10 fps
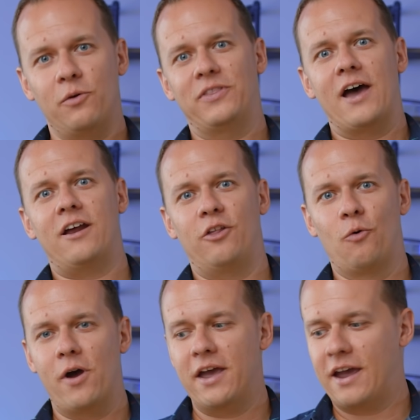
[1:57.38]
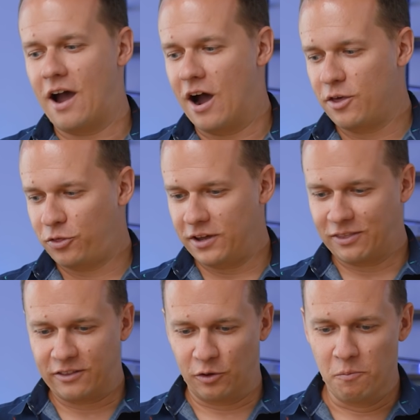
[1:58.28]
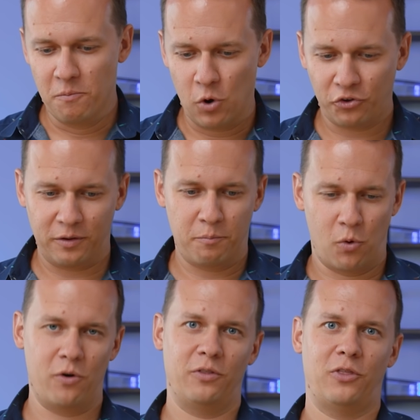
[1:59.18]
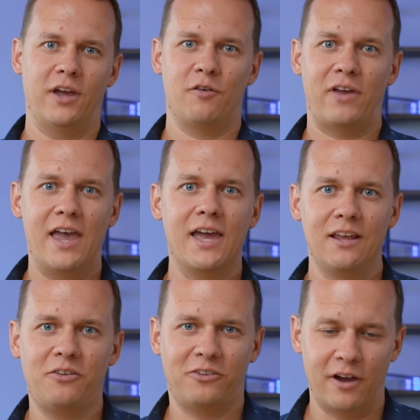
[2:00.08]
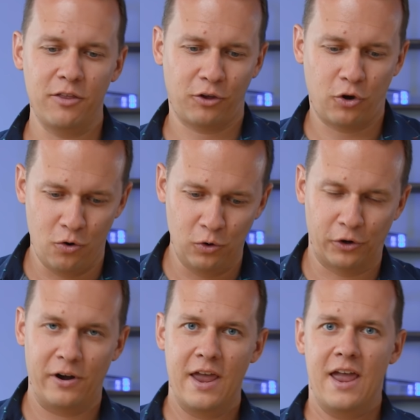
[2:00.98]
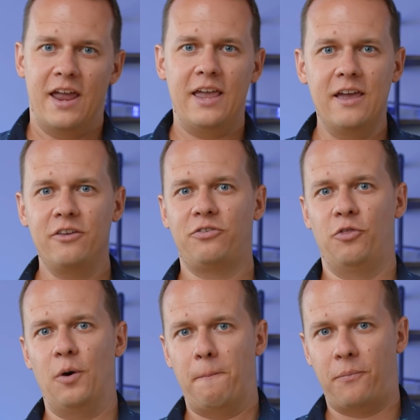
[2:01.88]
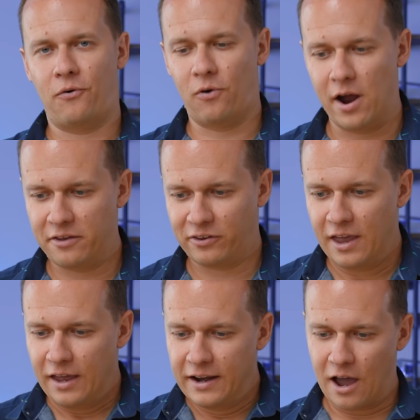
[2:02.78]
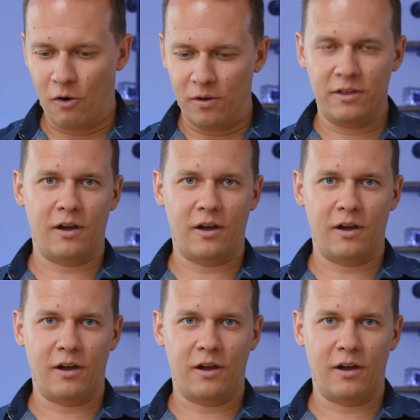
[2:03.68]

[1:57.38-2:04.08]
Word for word: with that out of the way, I think that the most important thing of any Scythe cooler is the price. Now,